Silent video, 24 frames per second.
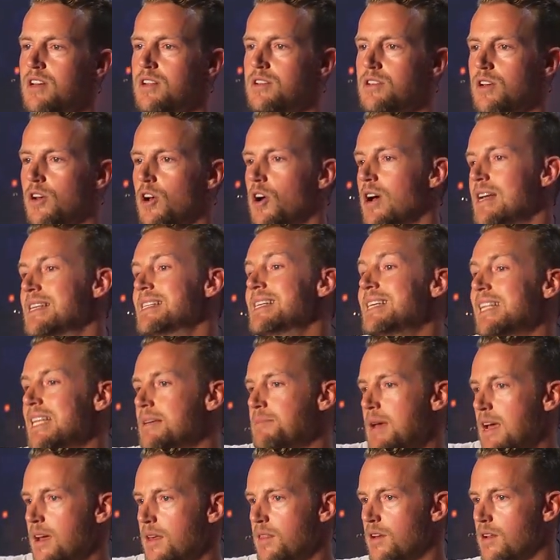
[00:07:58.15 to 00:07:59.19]
to ideally
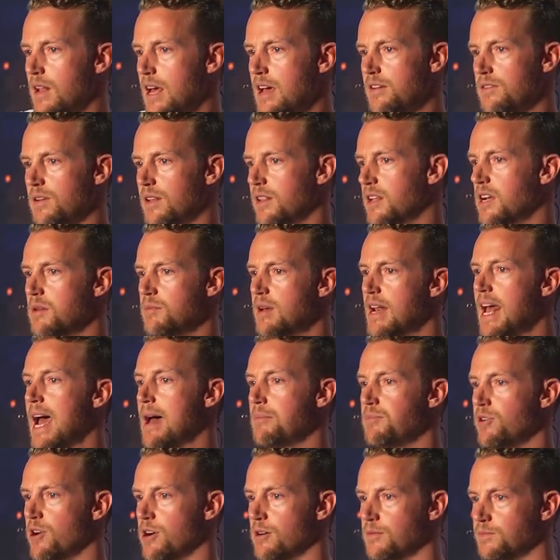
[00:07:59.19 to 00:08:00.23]
making their life a little bit
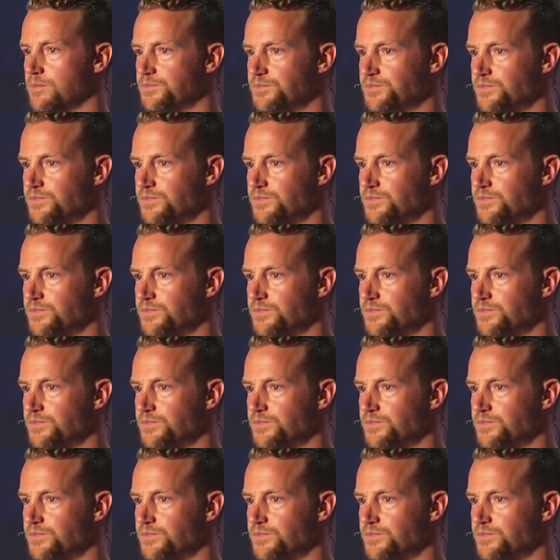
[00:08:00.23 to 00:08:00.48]
happier.